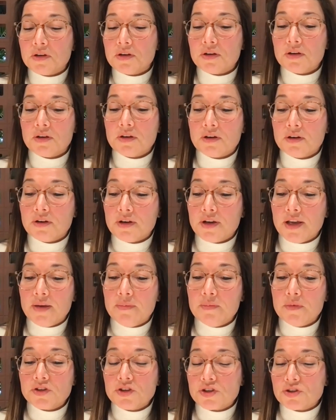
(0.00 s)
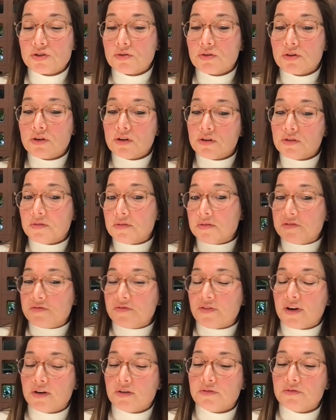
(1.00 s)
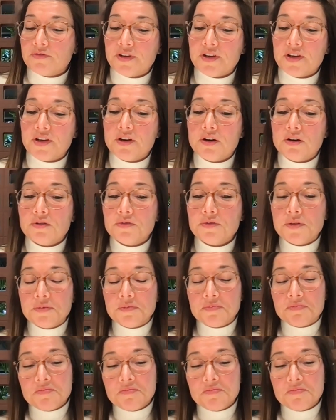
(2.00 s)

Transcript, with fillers: uh, image or the final video.